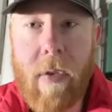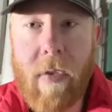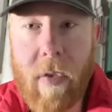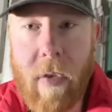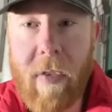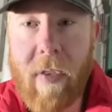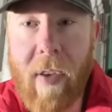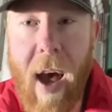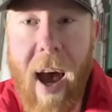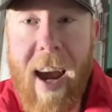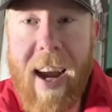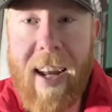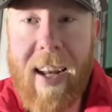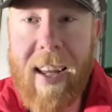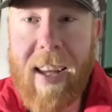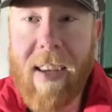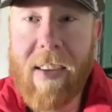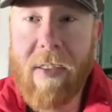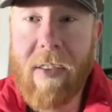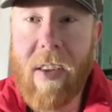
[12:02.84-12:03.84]

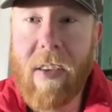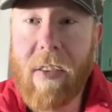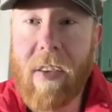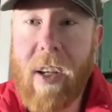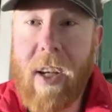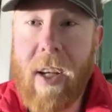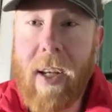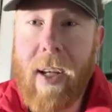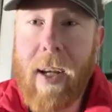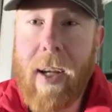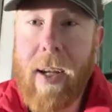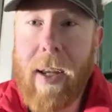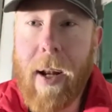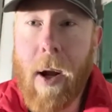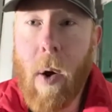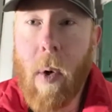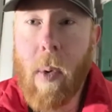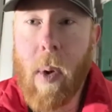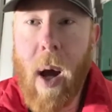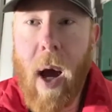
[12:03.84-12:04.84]
society, is this,
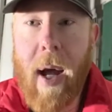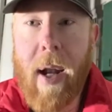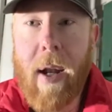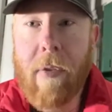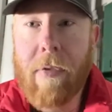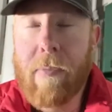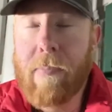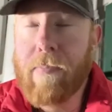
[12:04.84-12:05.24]
kind of